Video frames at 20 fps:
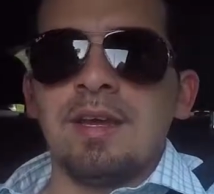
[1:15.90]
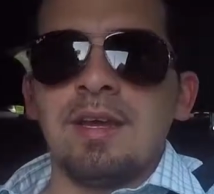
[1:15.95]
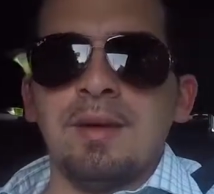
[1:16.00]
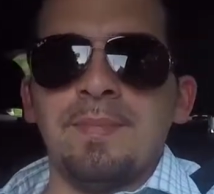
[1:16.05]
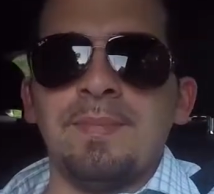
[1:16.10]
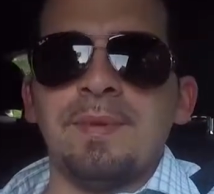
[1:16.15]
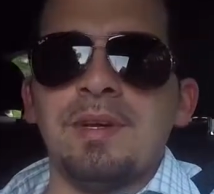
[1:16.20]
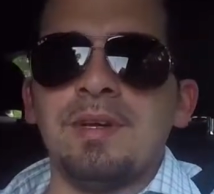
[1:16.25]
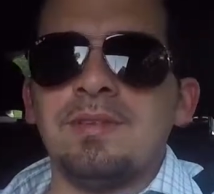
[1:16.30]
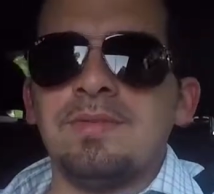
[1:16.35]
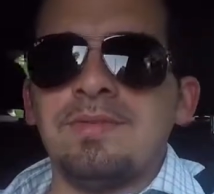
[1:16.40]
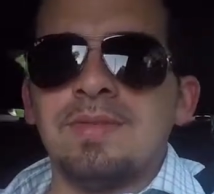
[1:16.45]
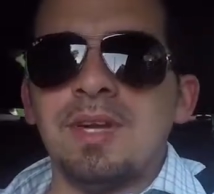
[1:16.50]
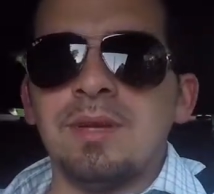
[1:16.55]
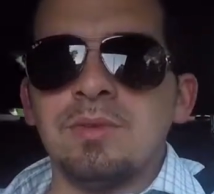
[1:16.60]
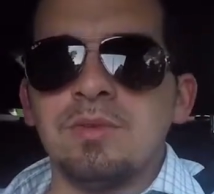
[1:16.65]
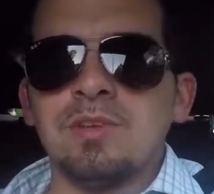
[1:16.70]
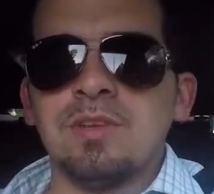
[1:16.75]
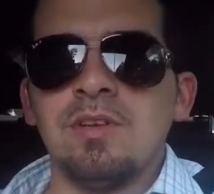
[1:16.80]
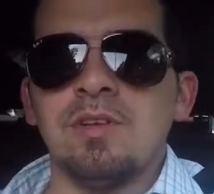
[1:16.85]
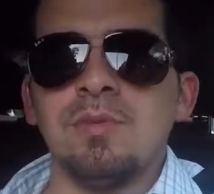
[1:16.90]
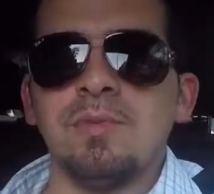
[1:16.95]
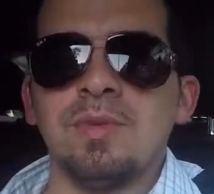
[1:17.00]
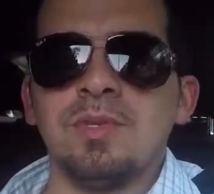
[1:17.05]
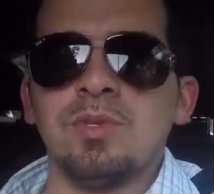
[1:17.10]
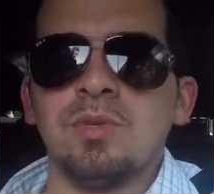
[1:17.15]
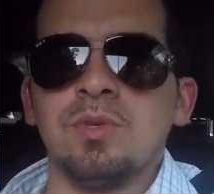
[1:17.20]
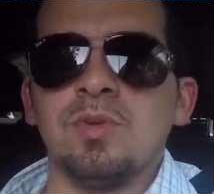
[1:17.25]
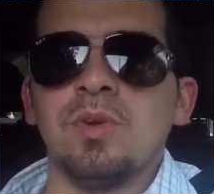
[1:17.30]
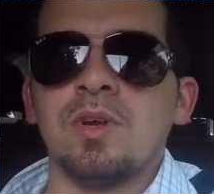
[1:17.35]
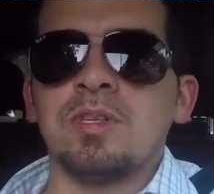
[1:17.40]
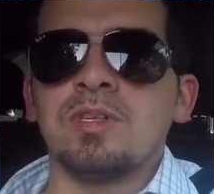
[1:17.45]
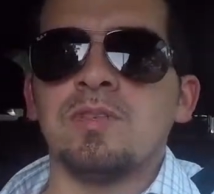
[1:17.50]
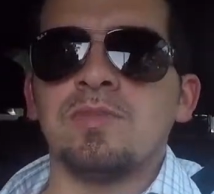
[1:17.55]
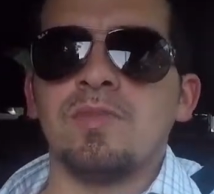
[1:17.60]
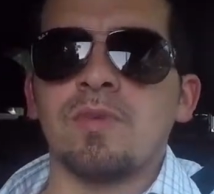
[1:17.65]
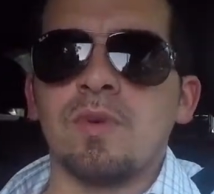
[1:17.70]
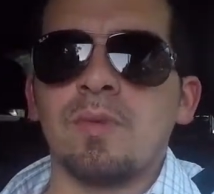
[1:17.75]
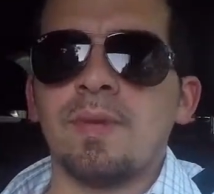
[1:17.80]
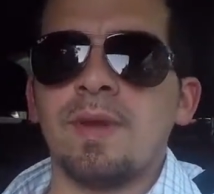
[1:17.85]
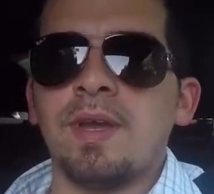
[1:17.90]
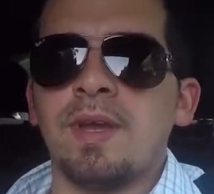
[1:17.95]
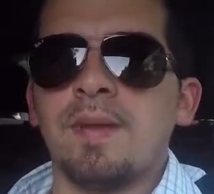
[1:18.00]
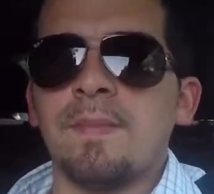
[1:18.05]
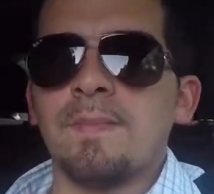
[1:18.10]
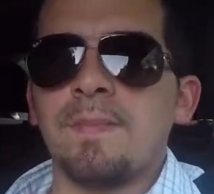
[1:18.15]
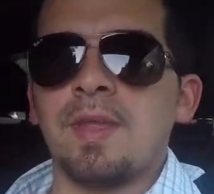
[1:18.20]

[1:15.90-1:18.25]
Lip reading: but that was a little bit too aggressive for me.